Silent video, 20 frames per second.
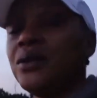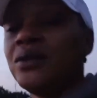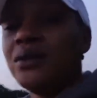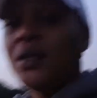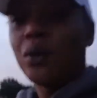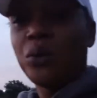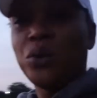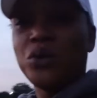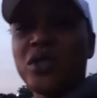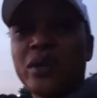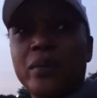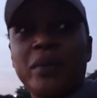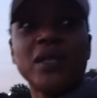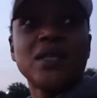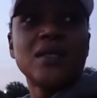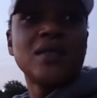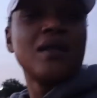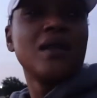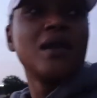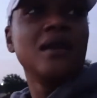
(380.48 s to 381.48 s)
That water
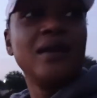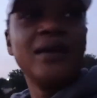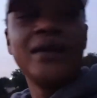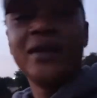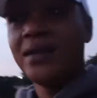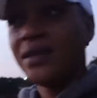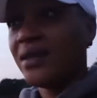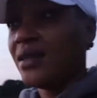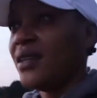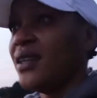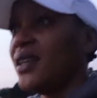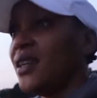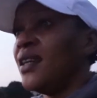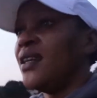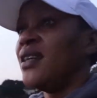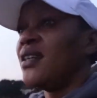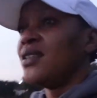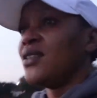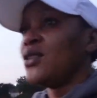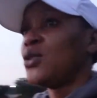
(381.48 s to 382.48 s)
makes
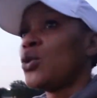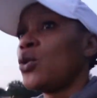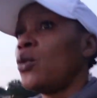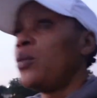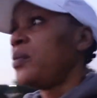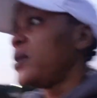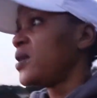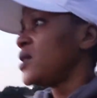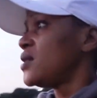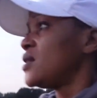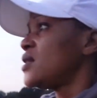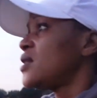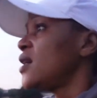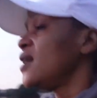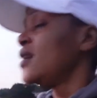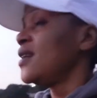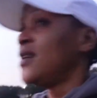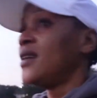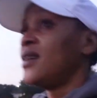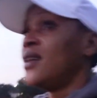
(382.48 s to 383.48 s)
this whole place
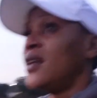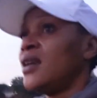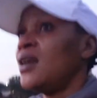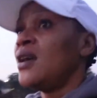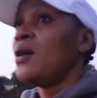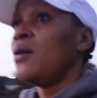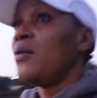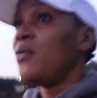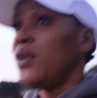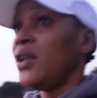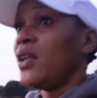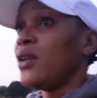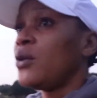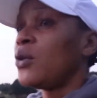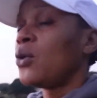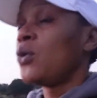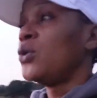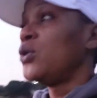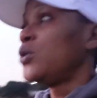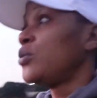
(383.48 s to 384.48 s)
really
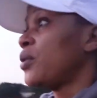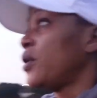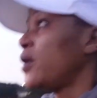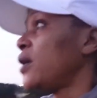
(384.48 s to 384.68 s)
cold.